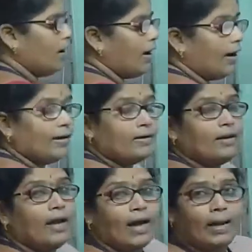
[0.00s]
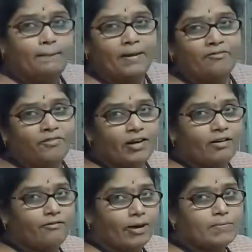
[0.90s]
and helping for
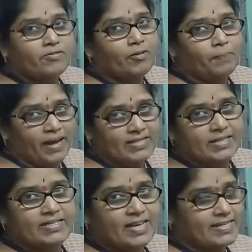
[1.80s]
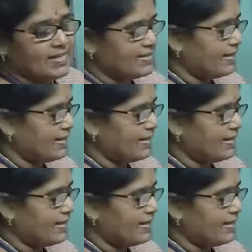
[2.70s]
verbs for past tense, as I